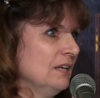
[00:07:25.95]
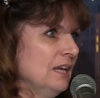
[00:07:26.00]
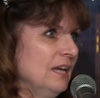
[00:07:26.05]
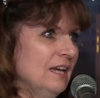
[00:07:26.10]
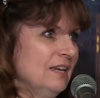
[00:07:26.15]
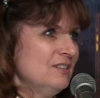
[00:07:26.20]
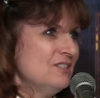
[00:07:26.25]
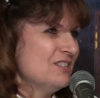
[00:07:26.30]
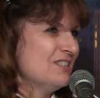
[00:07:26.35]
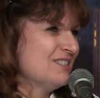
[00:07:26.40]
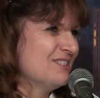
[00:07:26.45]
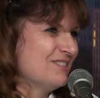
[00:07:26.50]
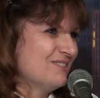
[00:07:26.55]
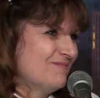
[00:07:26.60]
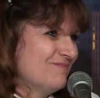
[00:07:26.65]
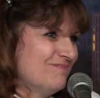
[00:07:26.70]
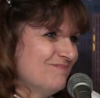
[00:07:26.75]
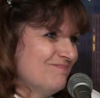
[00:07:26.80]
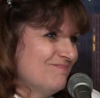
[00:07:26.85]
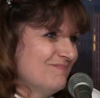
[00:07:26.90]
and just
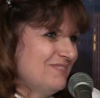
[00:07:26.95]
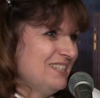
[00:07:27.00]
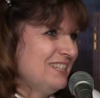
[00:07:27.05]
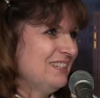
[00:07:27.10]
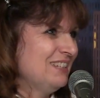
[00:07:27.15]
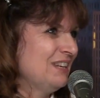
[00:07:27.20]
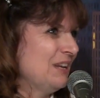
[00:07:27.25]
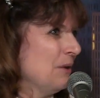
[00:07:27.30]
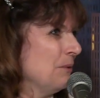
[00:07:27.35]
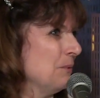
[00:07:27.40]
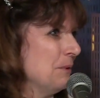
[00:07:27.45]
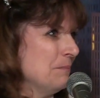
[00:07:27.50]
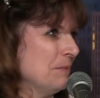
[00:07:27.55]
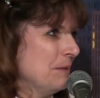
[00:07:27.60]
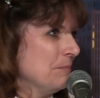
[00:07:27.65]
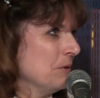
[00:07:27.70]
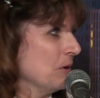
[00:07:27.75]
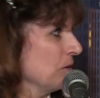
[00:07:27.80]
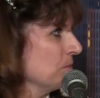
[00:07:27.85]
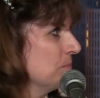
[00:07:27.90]
didn't know what my
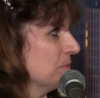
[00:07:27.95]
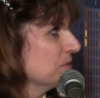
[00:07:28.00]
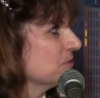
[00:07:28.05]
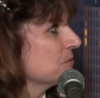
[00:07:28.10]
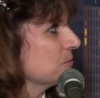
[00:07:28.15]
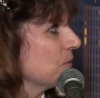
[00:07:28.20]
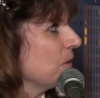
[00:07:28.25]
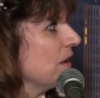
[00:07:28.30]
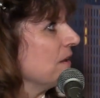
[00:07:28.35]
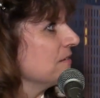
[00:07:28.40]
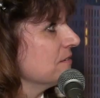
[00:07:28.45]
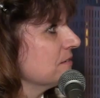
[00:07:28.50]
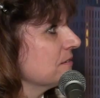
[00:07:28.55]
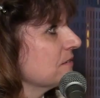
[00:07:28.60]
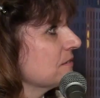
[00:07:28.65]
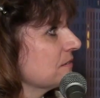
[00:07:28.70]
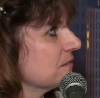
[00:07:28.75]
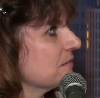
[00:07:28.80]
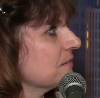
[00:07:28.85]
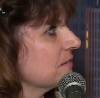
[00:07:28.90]
purpose
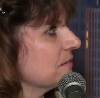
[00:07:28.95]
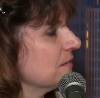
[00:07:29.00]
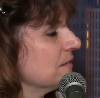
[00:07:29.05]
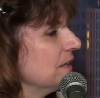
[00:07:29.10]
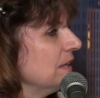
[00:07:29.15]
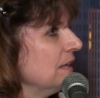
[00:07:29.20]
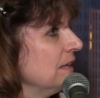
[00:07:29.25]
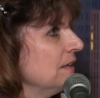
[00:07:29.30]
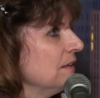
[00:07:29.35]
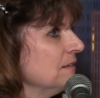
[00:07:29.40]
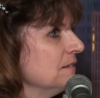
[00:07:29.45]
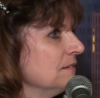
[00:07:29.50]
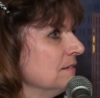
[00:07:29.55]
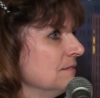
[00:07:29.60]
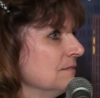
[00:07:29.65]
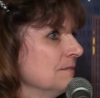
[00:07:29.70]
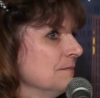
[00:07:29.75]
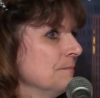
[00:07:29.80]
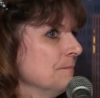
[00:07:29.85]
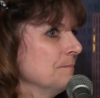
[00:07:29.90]
was.
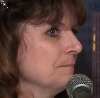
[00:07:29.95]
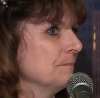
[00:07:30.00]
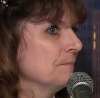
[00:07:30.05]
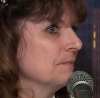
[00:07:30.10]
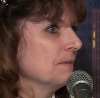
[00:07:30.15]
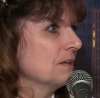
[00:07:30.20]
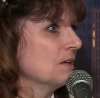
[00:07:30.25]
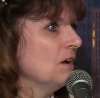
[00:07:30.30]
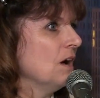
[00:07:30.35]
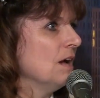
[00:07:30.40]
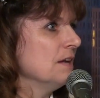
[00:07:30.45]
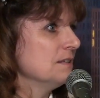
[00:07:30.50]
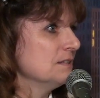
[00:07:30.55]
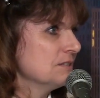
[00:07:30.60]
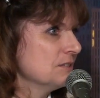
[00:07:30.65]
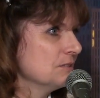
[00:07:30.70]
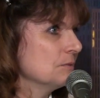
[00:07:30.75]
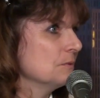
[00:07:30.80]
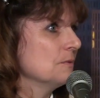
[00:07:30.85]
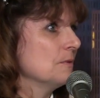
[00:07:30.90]
And got
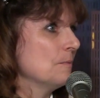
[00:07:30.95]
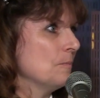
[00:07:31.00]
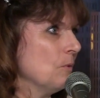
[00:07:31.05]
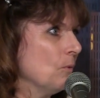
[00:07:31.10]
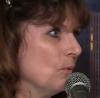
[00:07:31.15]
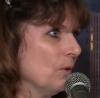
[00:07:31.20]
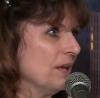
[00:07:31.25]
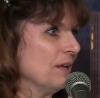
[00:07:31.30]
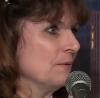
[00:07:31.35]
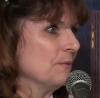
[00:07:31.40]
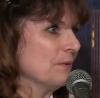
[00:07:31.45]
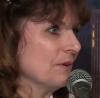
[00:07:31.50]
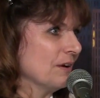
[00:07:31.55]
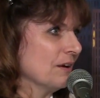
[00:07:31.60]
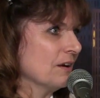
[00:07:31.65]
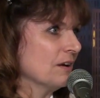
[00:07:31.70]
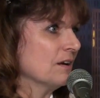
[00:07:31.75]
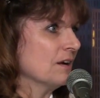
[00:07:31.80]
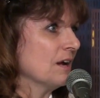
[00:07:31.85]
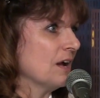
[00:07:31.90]
to the point
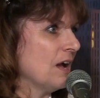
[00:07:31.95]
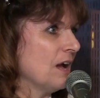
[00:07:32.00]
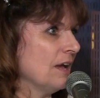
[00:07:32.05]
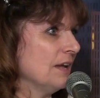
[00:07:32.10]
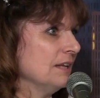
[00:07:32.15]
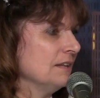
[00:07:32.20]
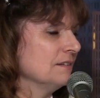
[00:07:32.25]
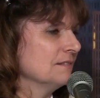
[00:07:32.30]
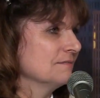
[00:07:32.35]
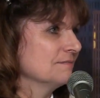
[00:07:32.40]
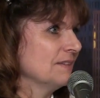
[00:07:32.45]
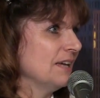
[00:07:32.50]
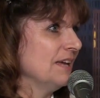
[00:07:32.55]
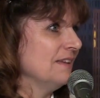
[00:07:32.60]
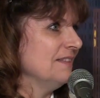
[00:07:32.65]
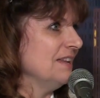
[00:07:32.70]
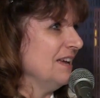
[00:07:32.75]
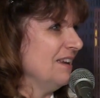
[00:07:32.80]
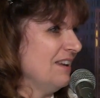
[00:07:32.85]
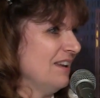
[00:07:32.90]
where I
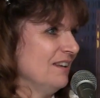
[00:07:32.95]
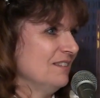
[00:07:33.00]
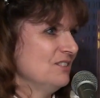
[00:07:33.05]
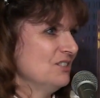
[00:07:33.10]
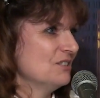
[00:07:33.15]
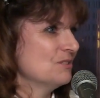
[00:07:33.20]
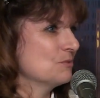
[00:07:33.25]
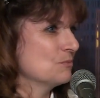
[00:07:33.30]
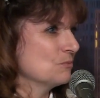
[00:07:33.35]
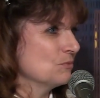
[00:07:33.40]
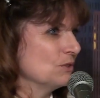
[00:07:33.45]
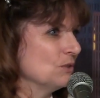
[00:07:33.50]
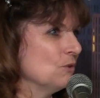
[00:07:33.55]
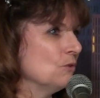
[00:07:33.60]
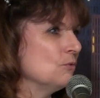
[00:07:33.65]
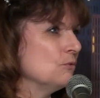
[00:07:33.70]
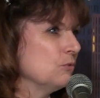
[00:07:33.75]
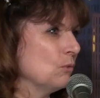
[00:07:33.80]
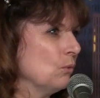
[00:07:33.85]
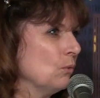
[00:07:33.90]
had that just
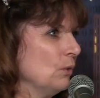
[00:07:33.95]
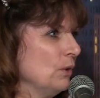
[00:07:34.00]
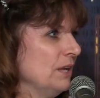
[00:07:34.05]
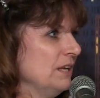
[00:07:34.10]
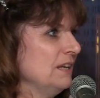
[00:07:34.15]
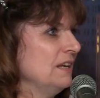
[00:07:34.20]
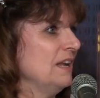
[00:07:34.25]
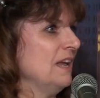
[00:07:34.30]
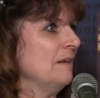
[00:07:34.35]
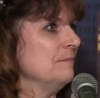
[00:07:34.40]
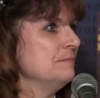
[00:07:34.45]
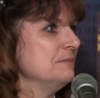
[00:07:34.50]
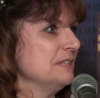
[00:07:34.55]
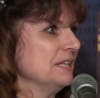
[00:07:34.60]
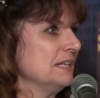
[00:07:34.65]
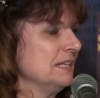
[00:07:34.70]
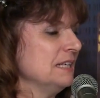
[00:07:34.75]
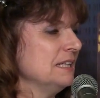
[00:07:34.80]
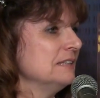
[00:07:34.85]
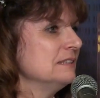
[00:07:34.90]
real void and
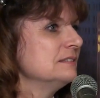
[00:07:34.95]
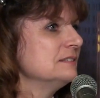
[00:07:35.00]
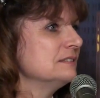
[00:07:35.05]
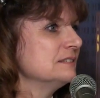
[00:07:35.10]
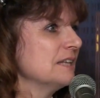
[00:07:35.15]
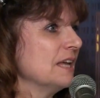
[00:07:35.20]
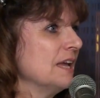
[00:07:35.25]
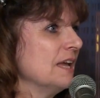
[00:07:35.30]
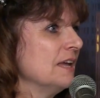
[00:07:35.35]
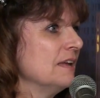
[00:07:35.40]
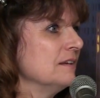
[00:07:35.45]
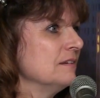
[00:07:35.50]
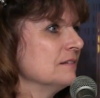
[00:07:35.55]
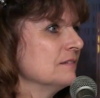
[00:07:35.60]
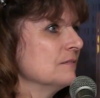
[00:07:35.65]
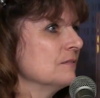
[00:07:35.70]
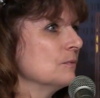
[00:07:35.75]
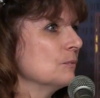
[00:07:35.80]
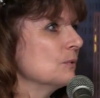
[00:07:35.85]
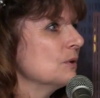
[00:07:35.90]
emptiness,
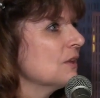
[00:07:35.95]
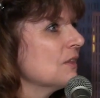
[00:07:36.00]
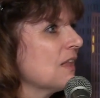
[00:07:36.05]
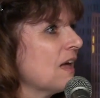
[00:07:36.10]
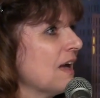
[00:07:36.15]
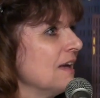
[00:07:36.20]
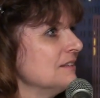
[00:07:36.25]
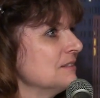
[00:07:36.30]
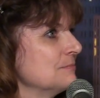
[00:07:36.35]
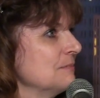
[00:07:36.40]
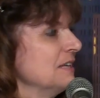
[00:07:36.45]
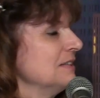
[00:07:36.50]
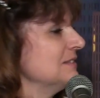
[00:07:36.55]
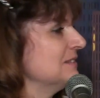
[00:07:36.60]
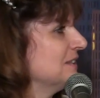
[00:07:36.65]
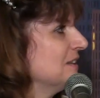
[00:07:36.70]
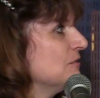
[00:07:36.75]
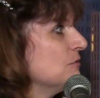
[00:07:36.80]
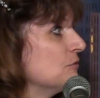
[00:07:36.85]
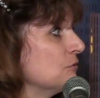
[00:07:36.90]
and realized my
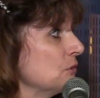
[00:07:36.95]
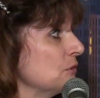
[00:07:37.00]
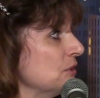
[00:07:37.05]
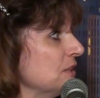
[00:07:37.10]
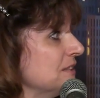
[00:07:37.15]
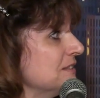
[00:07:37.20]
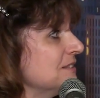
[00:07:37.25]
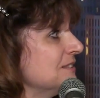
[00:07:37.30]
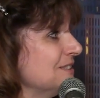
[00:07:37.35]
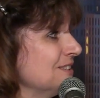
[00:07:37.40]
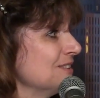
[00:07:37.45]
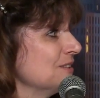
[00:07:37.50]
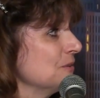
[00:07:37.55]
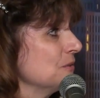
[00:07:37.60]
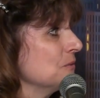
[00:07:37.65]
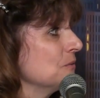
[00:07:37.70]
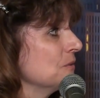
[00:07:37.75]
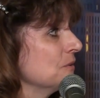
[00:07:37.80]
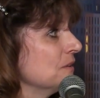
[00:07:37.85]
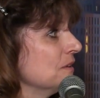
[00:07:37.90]
sinfulness too.